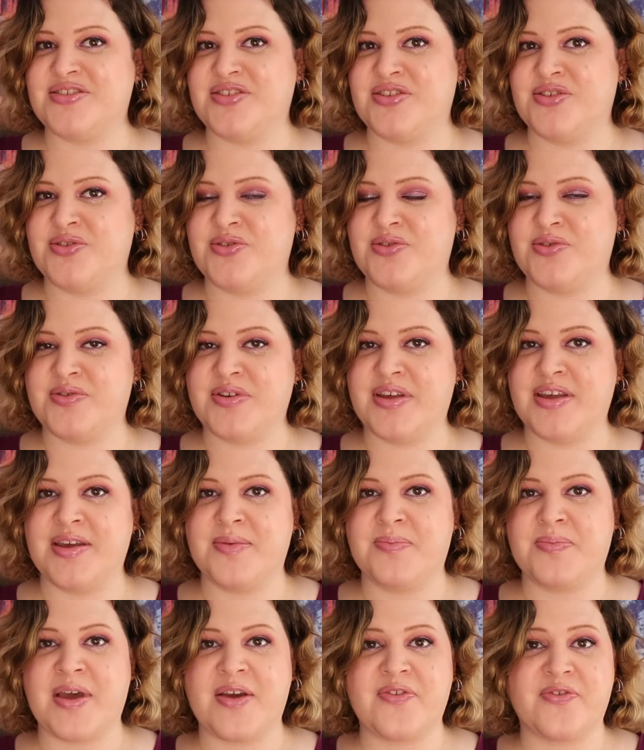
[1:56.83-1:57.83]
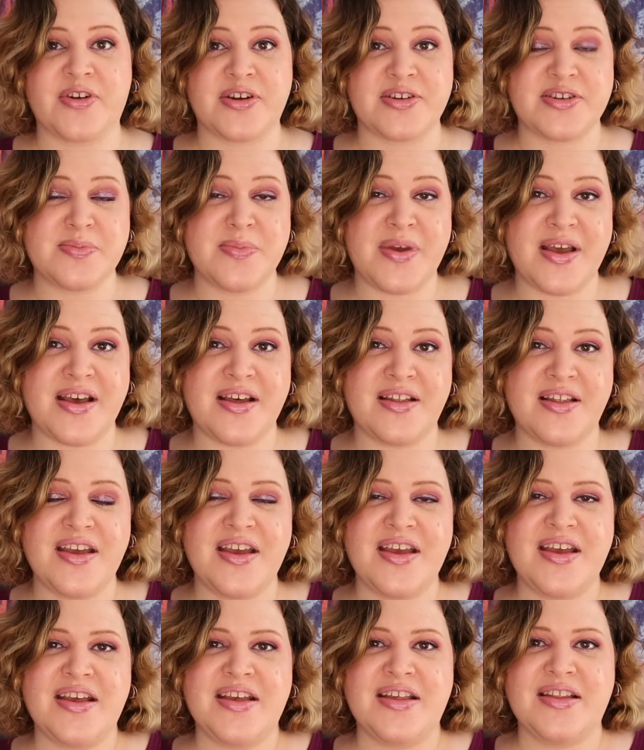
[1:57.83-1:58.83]
to keep that fresh smell.
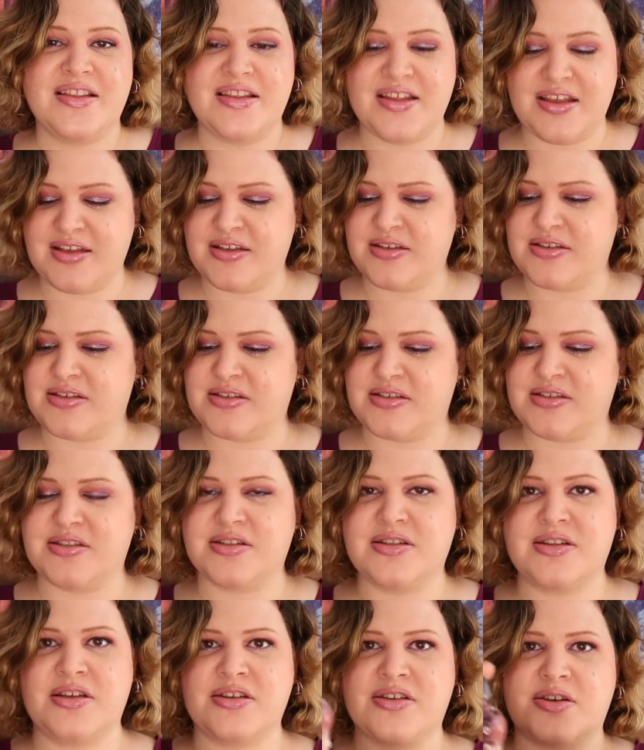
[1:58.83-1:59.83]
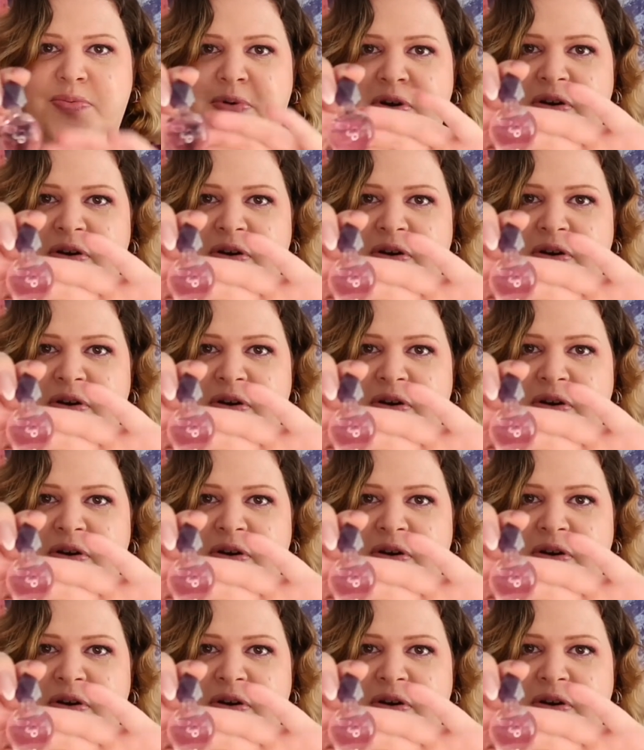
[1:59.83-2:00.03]
These are